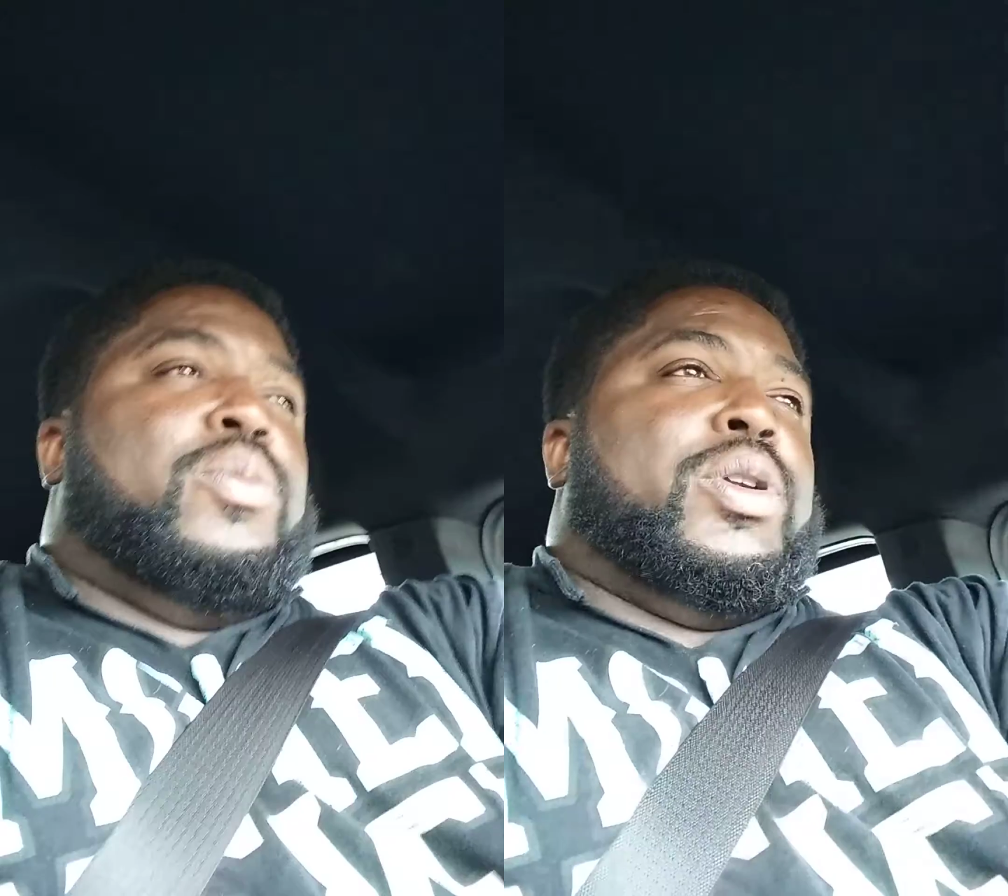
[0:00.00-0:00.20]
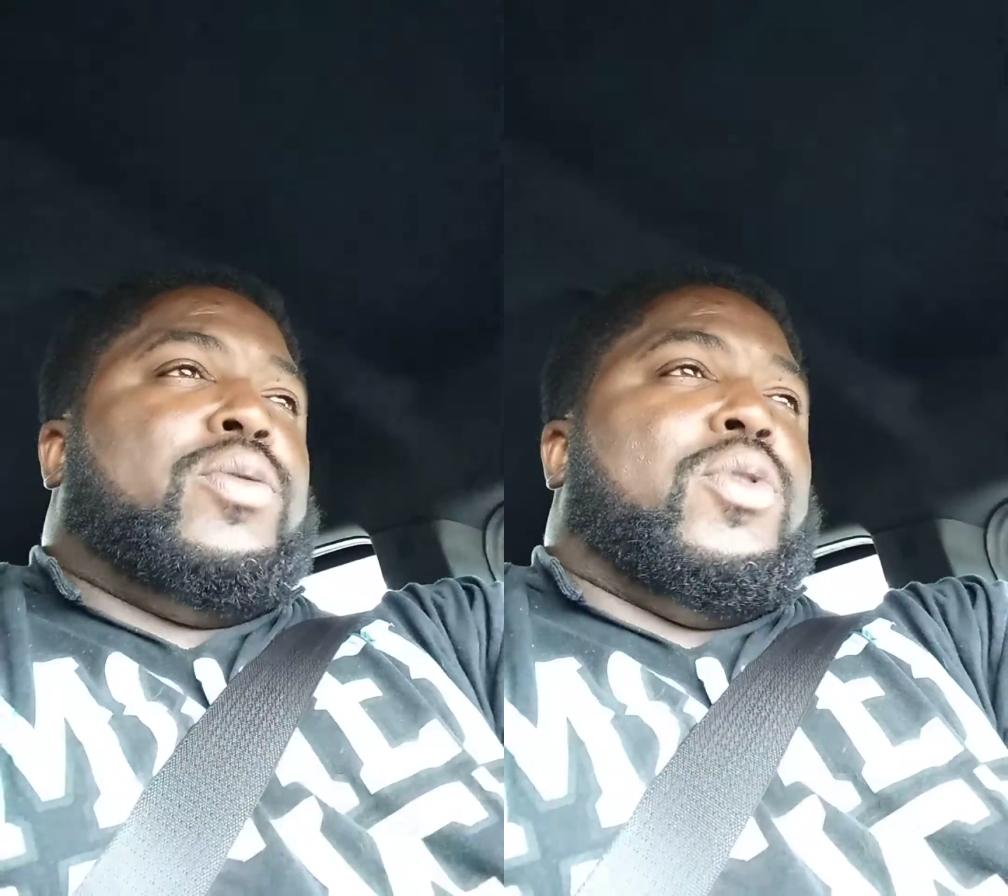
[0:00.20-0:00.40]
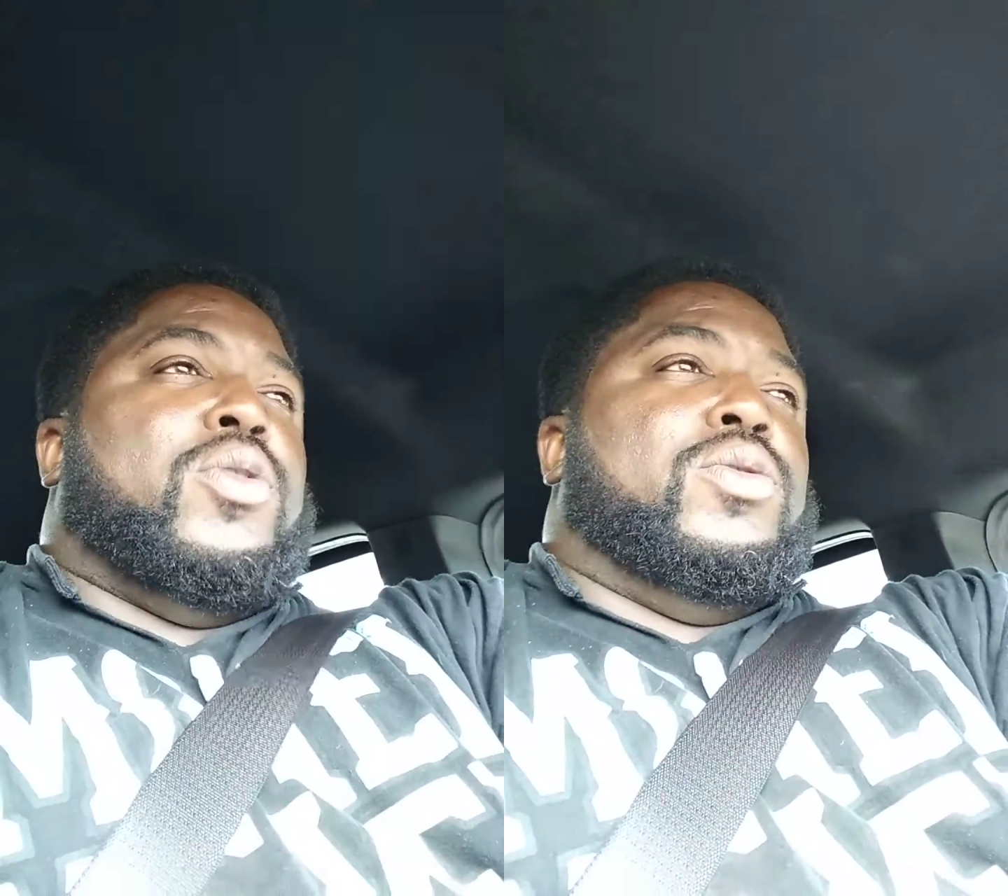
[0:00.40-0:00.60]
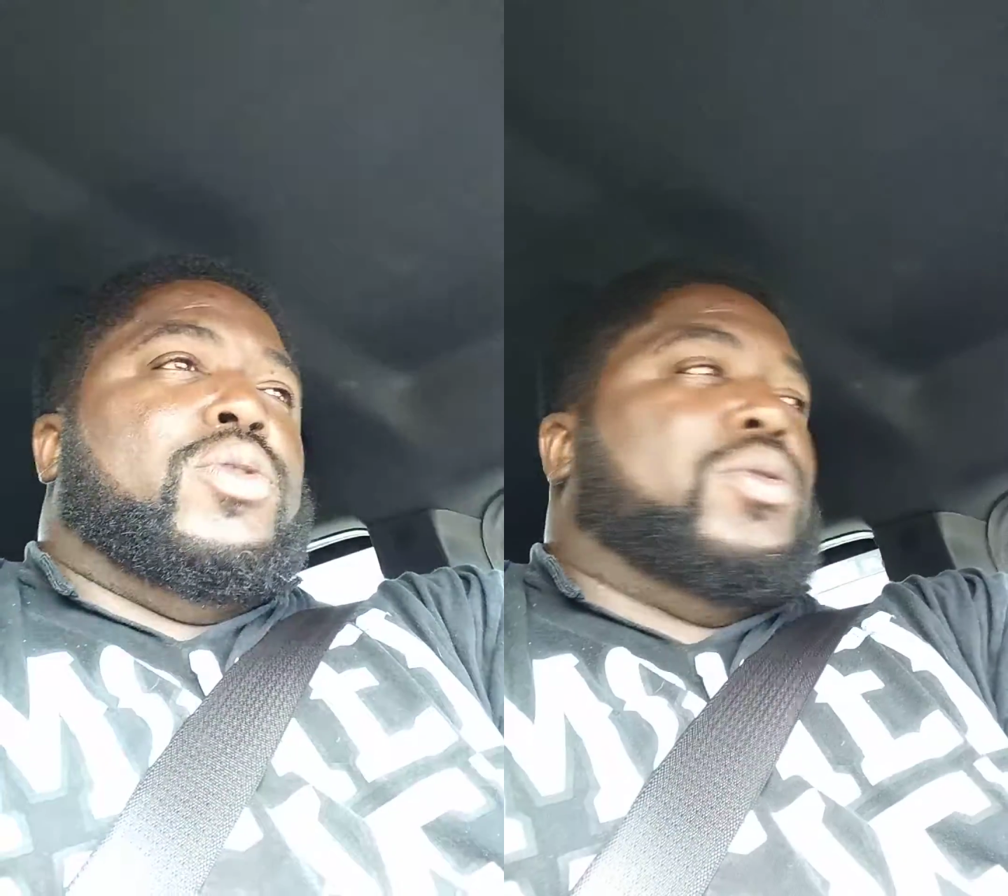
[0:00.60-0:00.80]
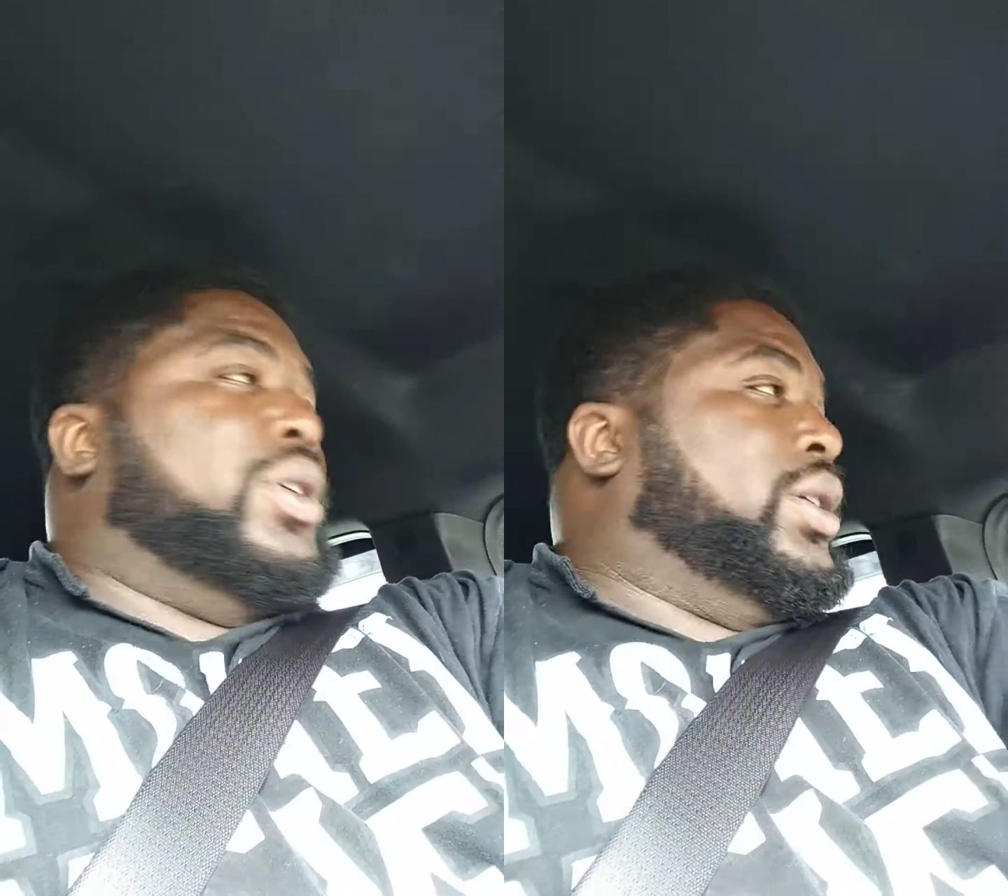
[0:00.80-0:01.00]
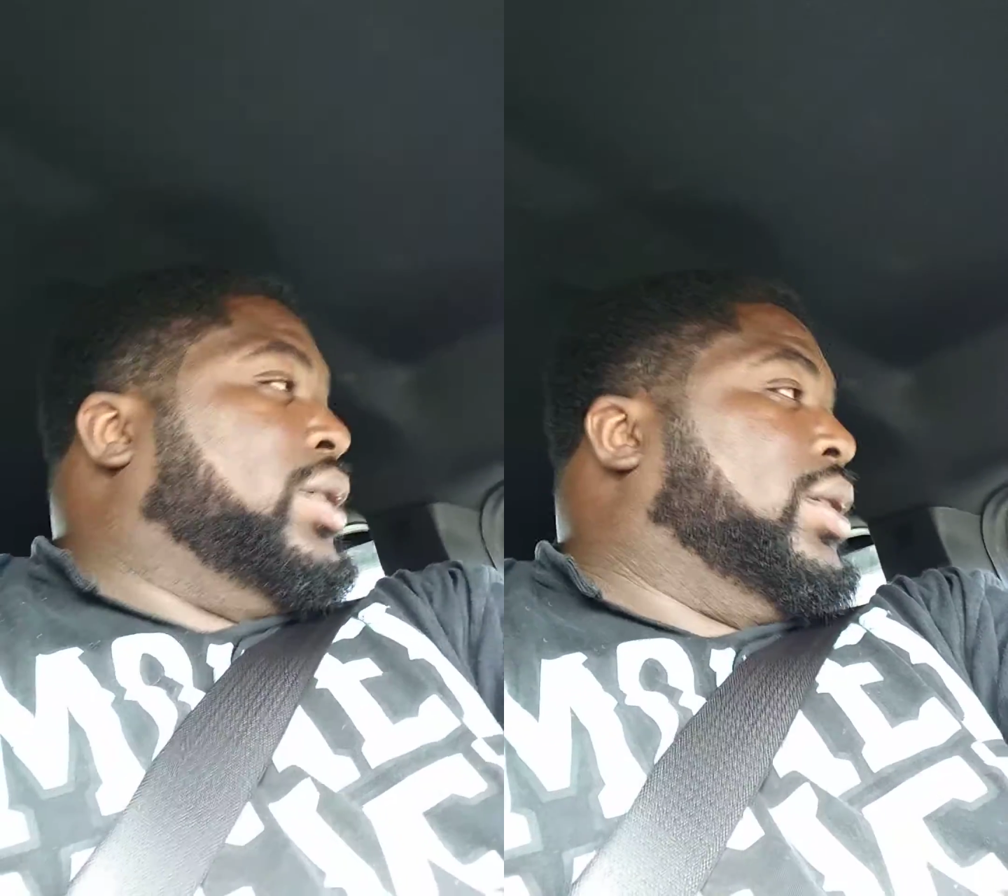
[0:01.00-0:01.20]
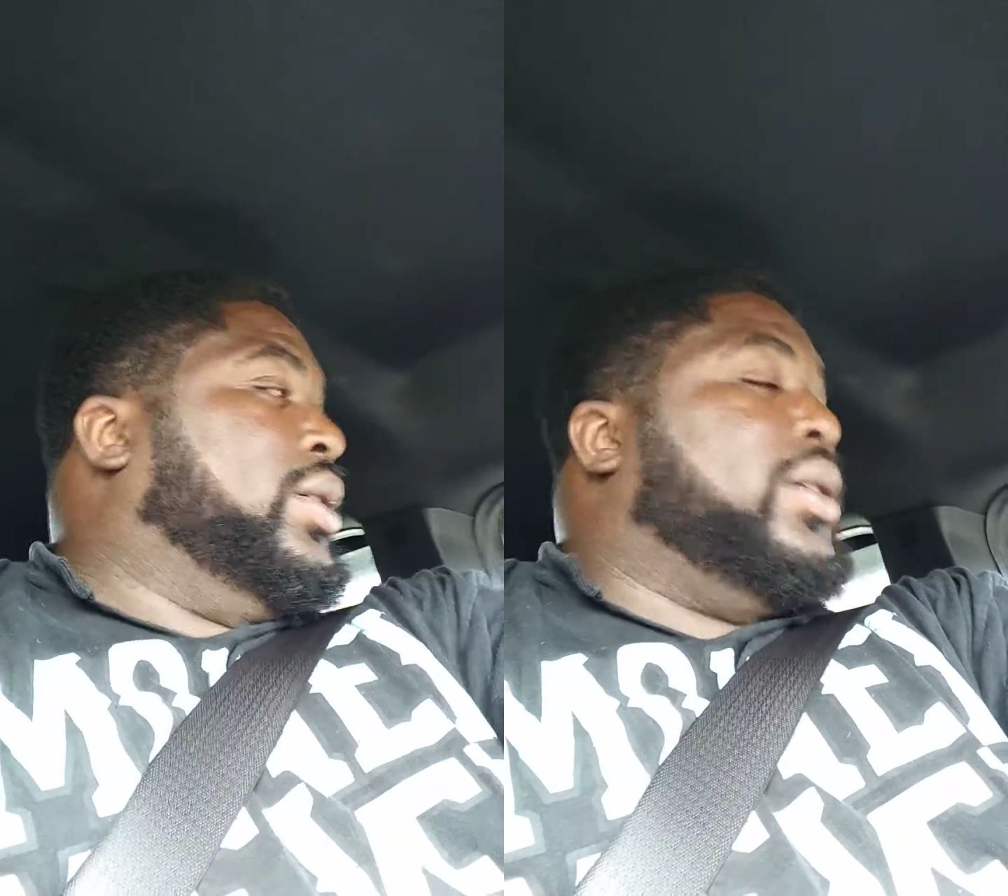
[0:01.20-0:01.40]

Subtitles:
bit of road noise